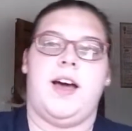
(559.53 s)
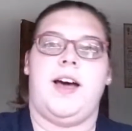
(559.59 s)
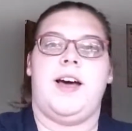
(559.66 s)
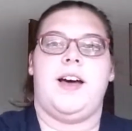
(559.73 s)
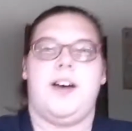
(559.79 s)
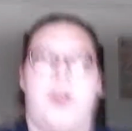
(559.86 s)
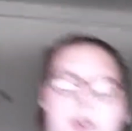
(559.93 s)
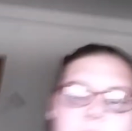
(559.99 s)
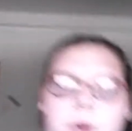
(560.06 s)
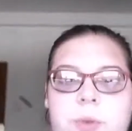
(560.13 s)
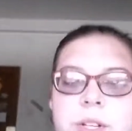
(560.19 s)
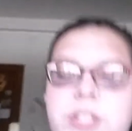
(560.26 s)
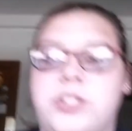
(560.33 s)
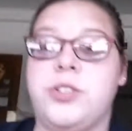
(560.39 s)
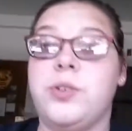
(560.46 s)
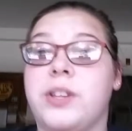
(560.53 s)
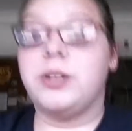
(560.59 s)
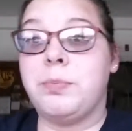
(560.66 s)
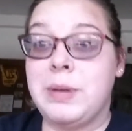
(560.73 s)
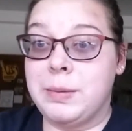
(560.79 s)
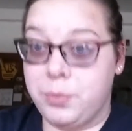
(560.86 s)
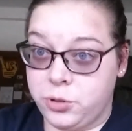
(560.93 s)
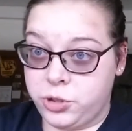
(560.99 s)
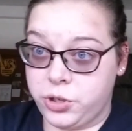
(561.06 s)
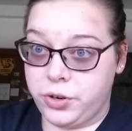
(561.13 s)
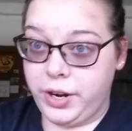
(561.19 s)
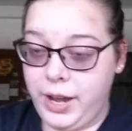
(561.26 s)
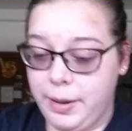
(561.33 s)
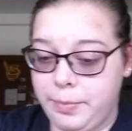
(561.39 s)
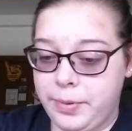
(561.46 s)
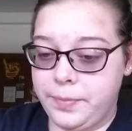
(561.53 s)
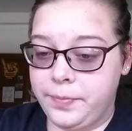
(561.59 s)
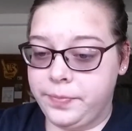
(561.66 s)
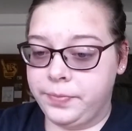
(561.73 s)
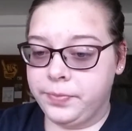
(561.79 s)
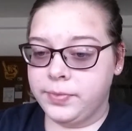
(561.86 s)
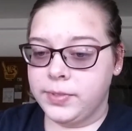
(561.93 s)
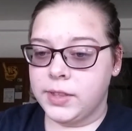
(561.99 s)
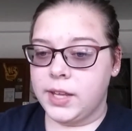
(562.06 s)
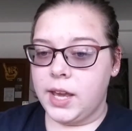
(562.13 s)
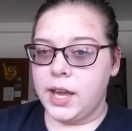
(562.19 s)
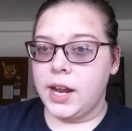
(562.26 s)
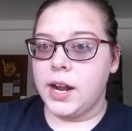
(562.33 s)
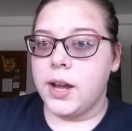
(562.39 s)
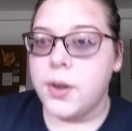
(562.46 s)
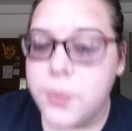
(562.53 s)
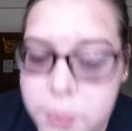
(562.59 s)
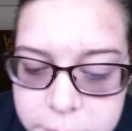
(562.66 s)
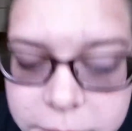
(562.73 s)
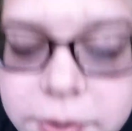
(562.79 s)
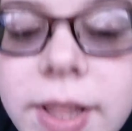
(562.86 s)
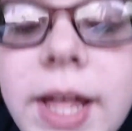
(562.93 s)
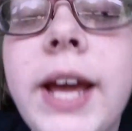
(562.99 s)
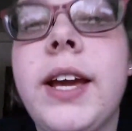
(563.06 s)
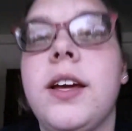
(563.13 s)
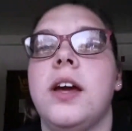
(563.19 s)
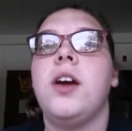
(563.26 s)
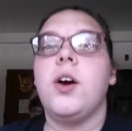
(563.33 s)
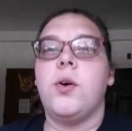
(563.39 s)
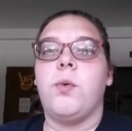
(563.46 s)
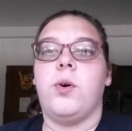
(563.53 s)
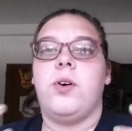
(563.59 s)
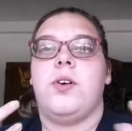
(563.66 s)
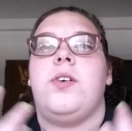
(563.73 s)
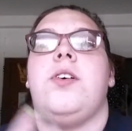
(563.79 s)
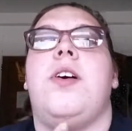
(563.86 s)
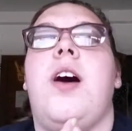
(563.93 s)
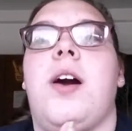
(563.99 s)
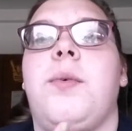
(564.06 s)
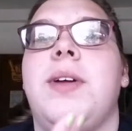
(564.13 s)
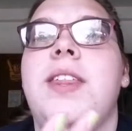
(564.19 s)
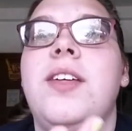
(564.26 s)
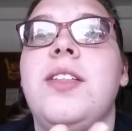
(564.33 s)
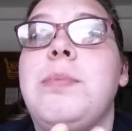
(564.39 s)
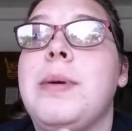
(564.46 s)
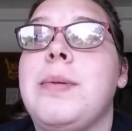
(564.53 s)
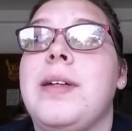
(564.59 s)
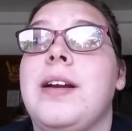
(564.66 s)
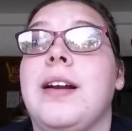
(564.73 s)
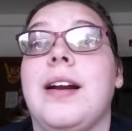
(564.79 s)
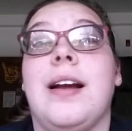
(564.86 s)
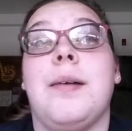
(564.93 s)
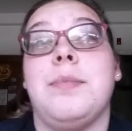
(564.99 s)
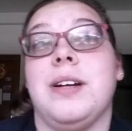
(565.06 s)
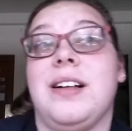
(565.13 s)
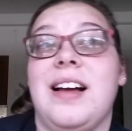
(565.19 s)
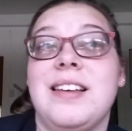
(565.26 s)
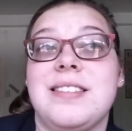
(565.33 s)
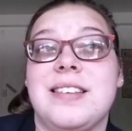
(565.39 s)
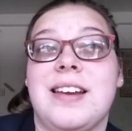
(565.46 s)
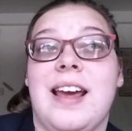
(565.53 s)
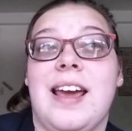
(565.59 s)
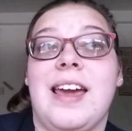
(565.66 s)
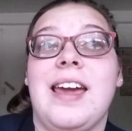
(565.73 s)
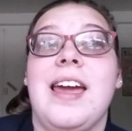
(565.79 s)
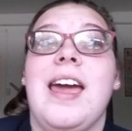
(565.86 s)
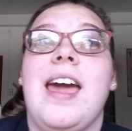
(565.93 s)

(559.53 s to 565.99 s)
only 2 other people showed up, and we were like, well, are we the only people that are going to come to class today?